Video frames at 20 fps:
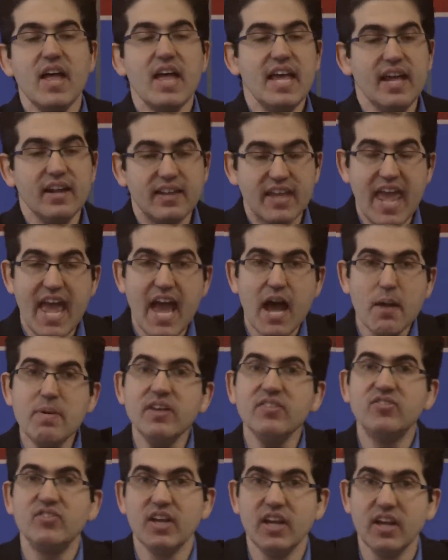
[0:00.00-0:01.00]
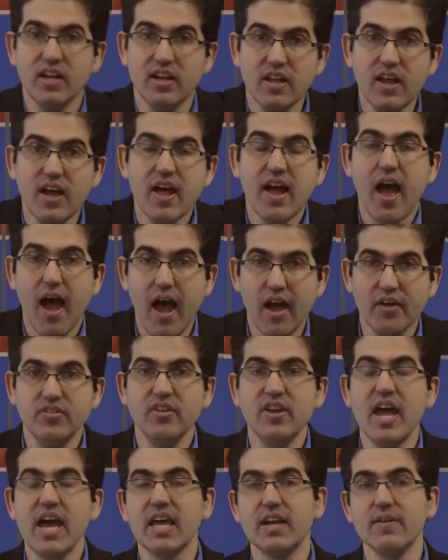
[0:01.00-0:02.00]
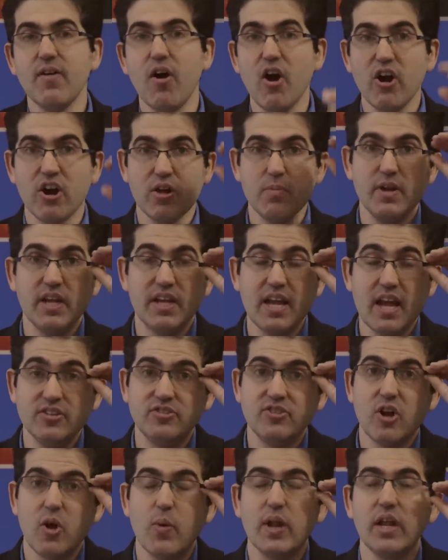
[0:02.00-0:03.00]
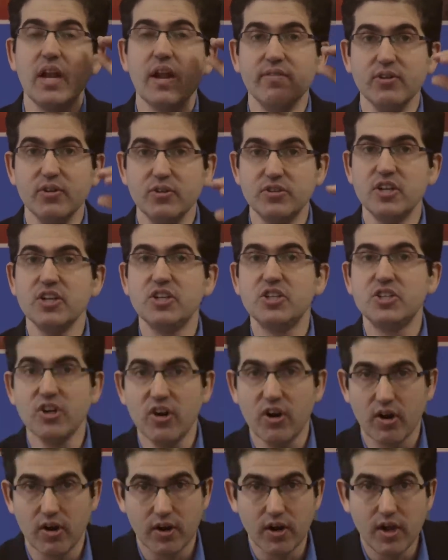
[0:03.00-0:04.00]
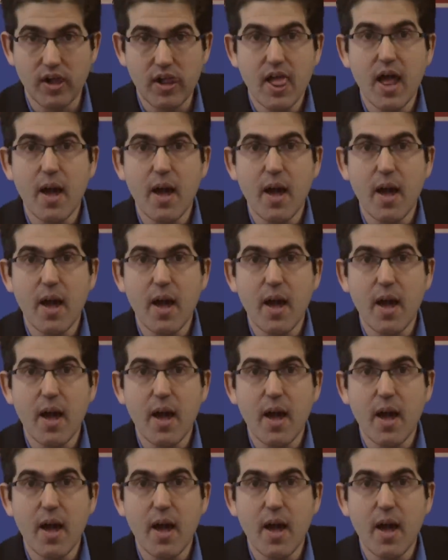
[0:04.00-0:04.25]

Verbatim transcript: It can be seen as a negative argument against Darwinian evolution? Sure.